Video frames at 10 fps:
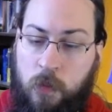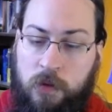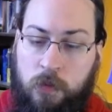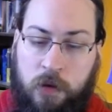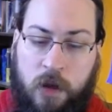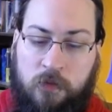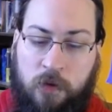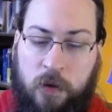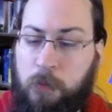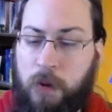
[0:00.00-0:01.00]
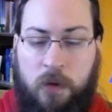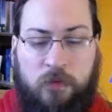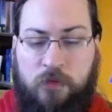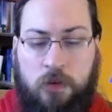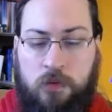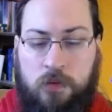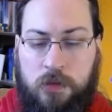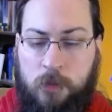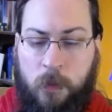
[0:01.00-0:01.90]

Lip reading: you were recovering, but I refused.